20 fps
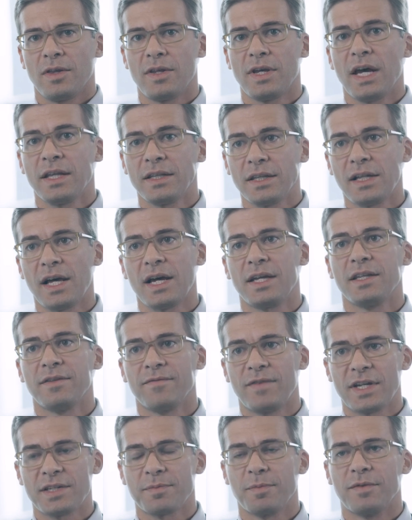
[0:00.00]
The underlying
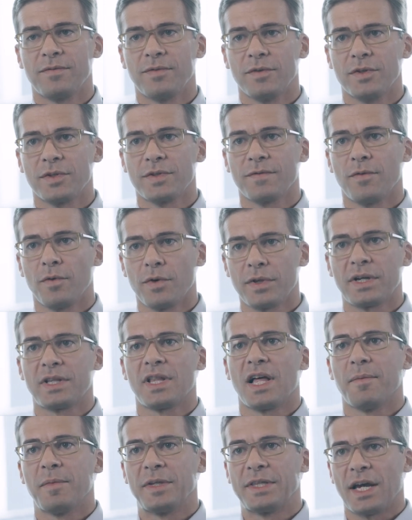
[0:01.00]
investment views for the
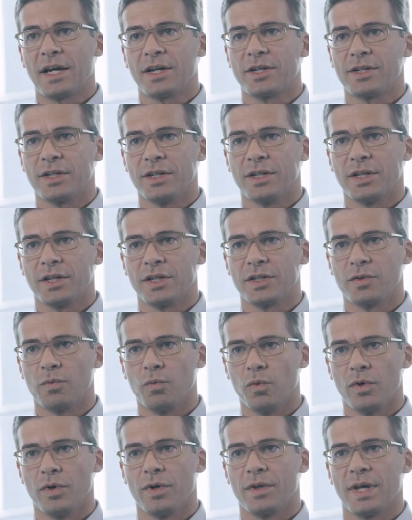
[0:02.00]
Climate Action
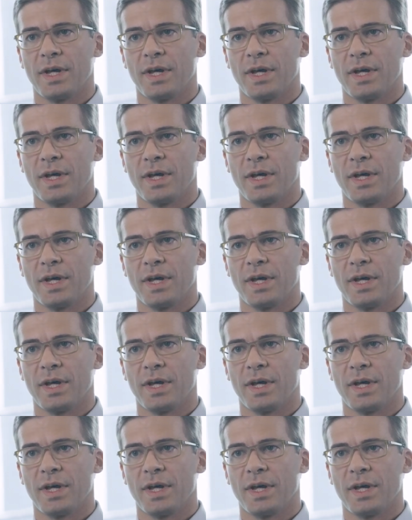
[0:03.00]
Index were